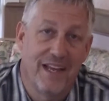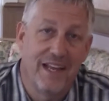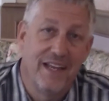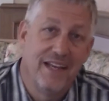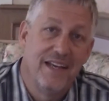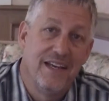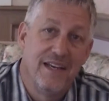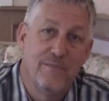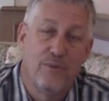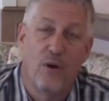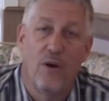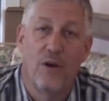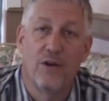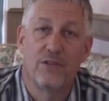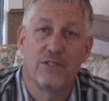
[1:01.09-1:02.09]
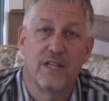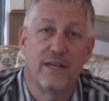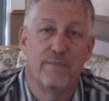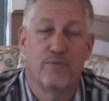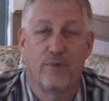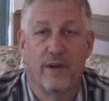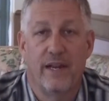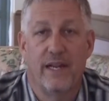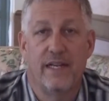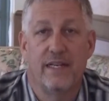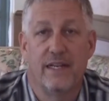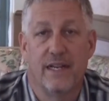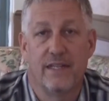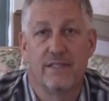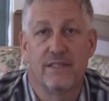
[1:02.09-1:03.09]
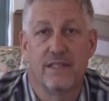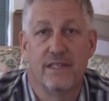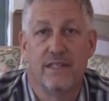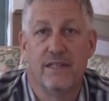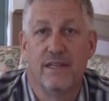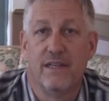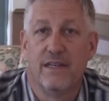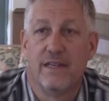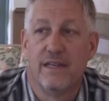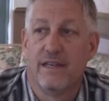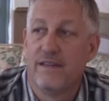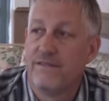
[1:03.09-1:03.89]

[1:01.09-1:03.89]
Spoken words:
I paused and I prayed and I said,